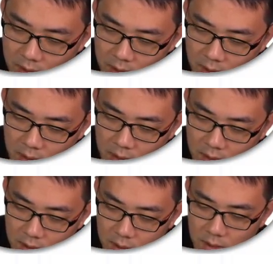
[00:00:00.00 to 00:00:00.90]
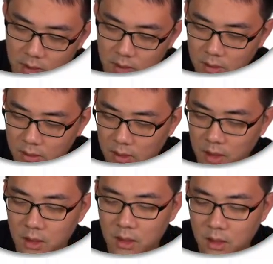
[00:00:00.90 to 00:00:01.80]
theta.
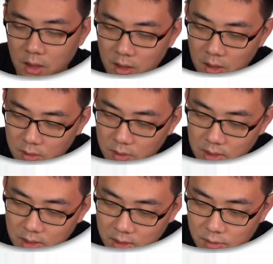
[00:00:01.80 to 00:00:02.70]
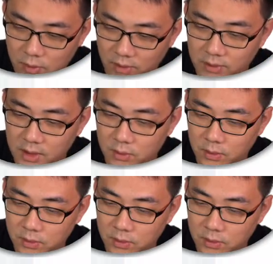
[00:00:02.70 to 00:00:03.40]
Okay, so this is roughly equal.